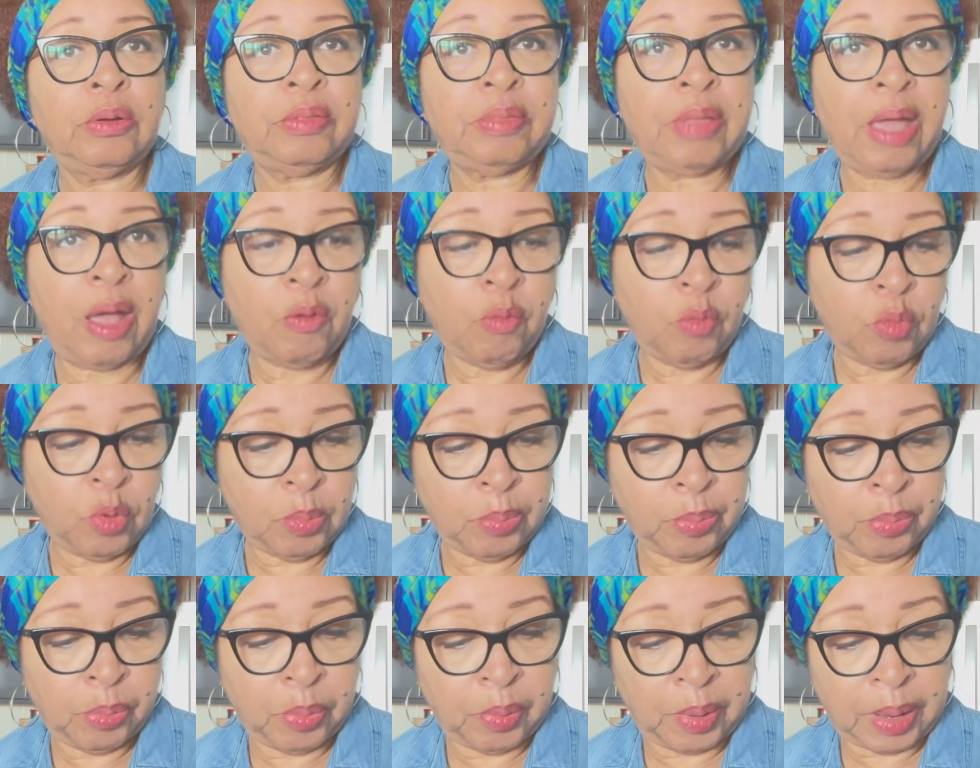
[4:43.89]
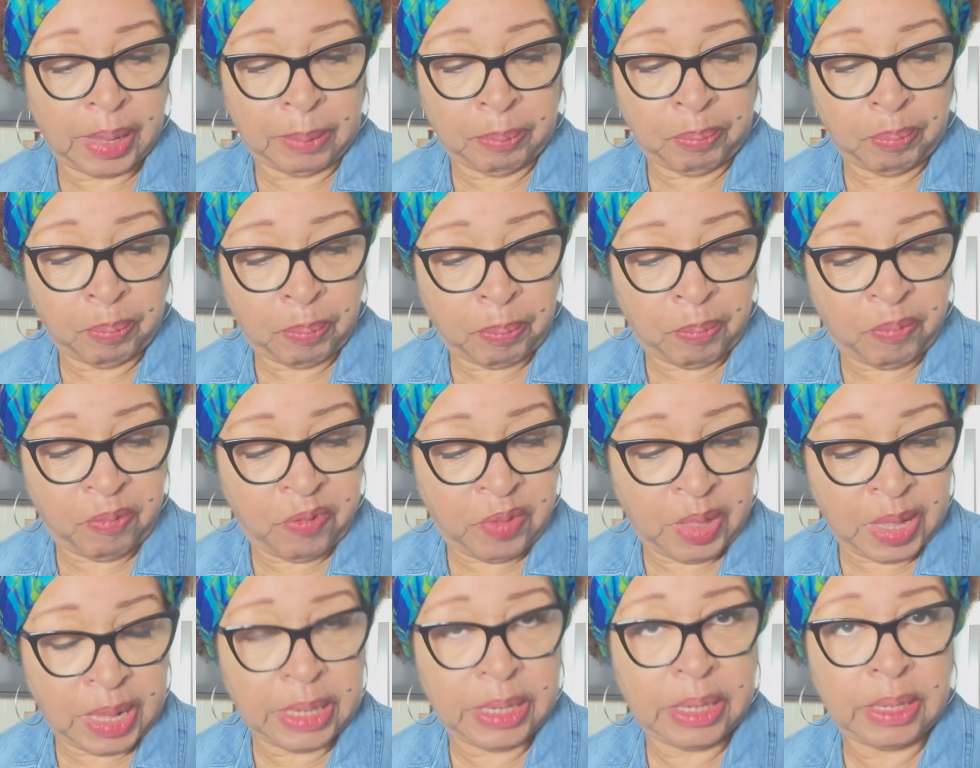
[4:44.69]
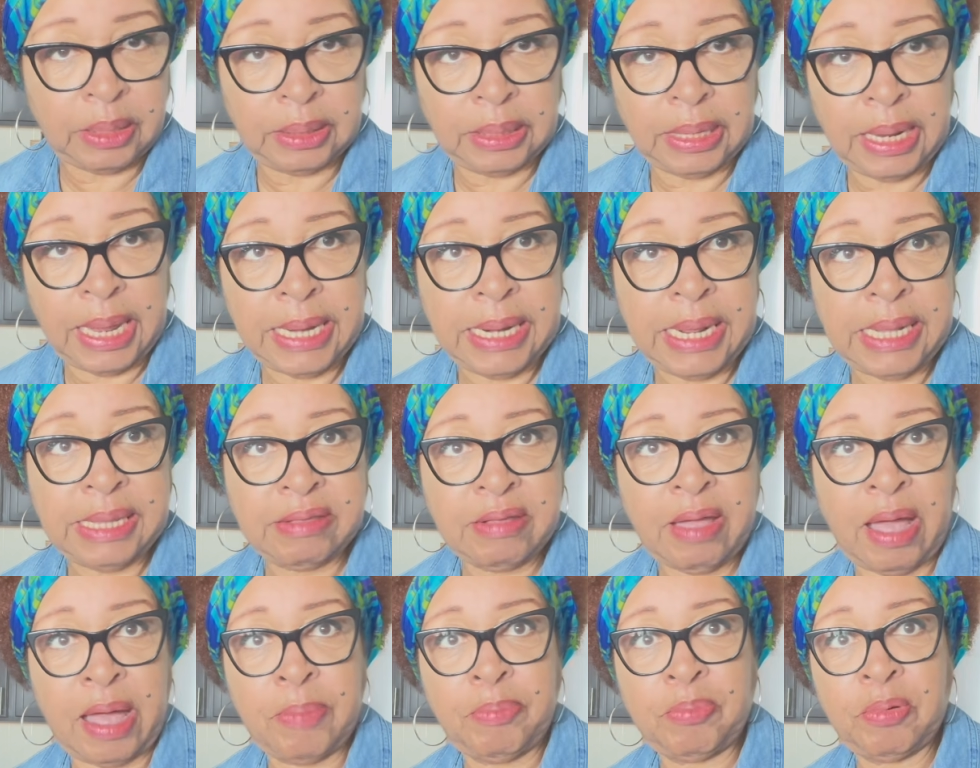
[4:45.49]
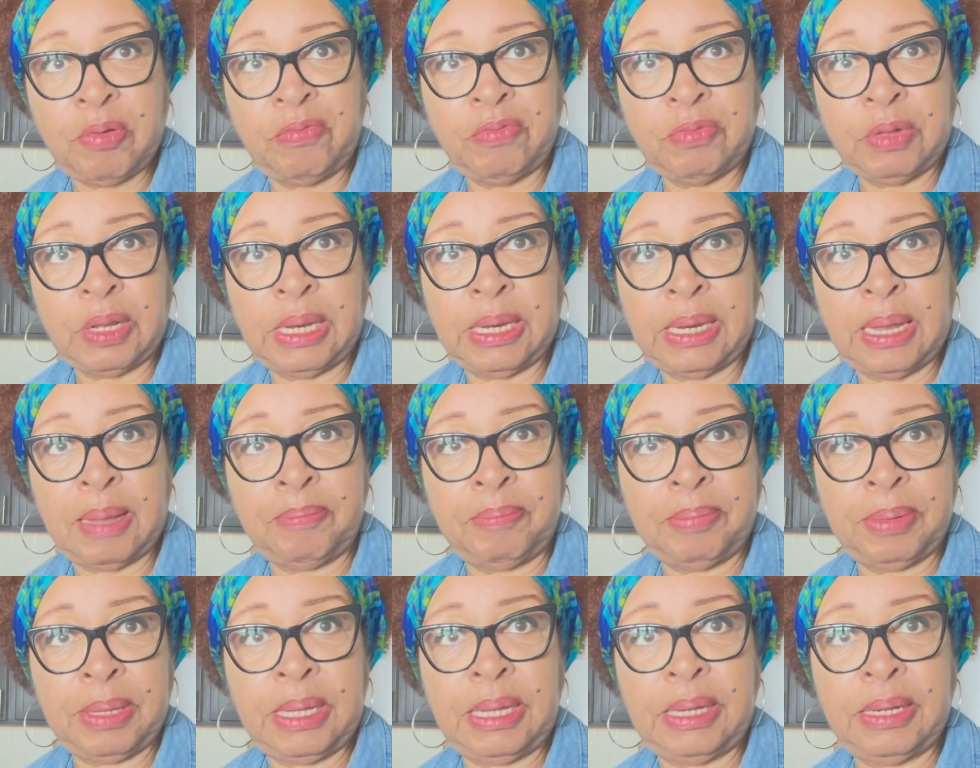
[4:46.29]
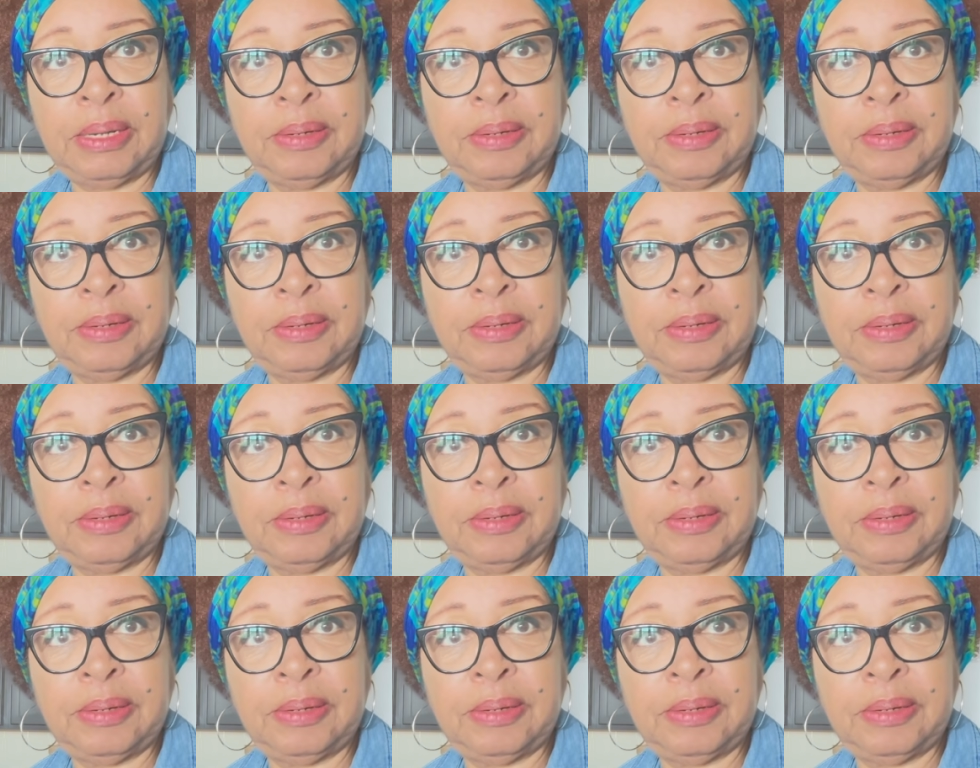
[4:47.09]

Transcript: that will prevent any type of clumping.